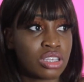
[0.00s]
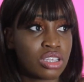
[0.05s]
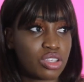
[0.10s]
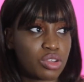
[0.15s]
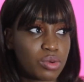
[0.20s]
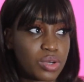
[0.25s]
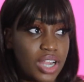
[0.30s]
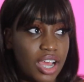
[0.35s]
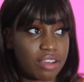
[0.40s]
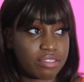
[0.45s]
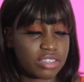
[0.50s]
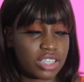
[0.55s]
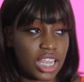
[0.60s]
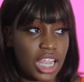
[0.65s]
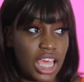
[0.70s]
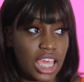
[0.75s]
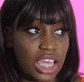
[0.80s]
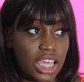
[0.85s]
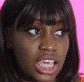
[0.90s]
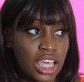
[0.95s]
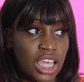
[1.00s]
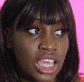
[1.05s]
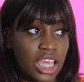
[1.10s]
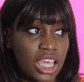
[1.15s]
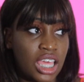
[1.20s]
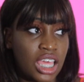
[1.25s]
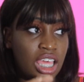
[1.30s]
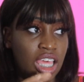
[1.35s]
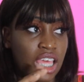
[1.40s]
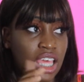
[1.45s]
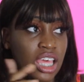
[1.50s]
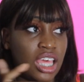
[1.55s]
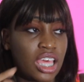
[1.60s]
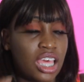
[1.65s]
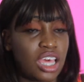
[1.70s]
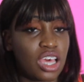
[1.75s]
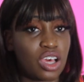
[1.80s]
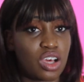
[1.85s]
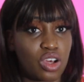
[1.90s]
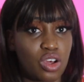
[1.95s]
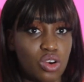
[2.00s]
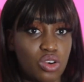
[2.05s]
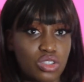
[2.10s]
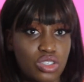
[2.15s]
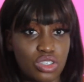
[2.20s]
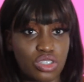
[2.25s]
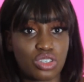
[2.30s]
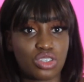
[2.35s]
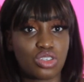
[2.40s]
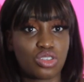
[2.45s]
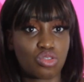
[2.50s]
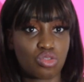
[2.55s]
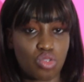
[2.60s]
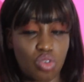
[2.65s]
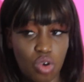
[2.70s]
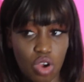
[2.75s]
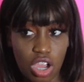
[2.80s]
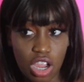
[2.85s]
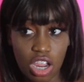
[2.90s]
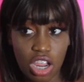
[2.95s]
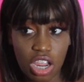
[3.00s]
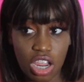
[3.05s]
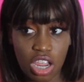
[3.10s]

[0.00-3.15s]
you would have to, like, go to a store,